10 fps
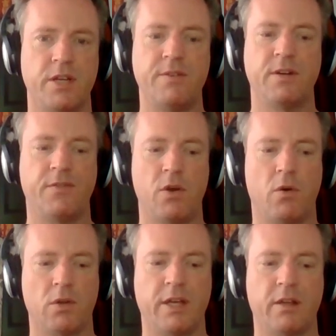even if you
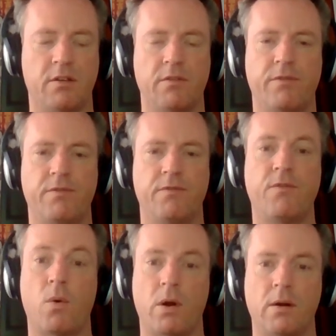only get to
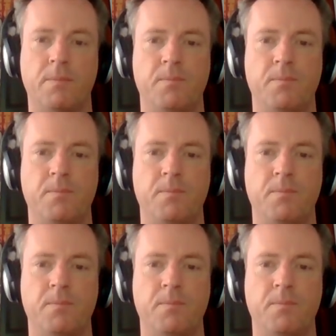four.